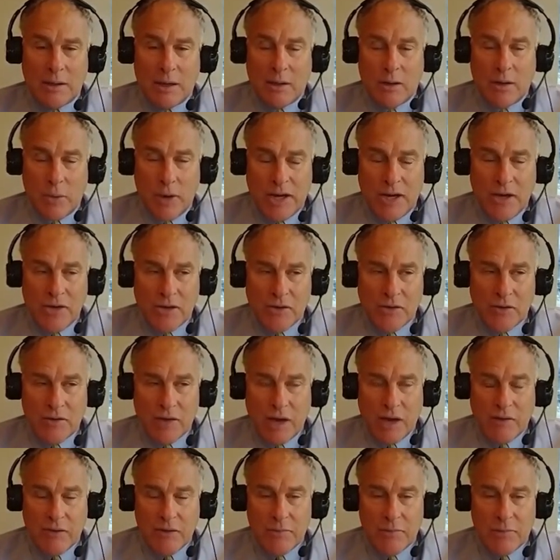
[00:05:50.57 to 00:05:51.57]
a range of
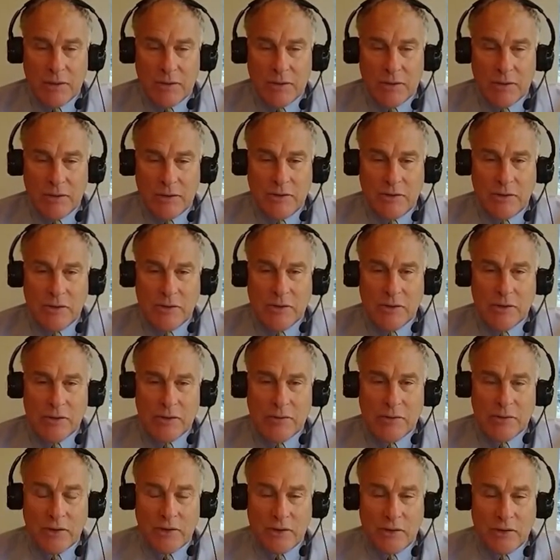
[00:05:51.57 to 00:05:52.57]
government goods and
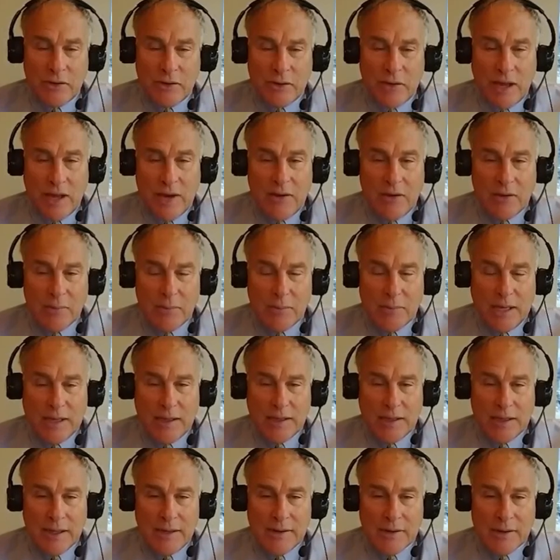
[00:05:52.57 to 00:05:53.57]
services and
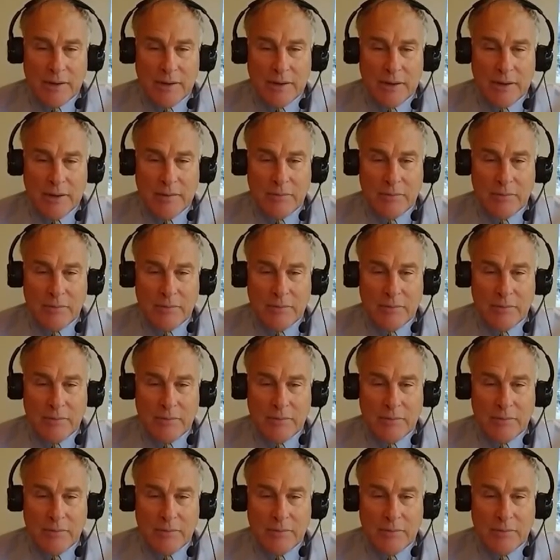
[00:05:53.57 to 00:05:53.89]
pay later,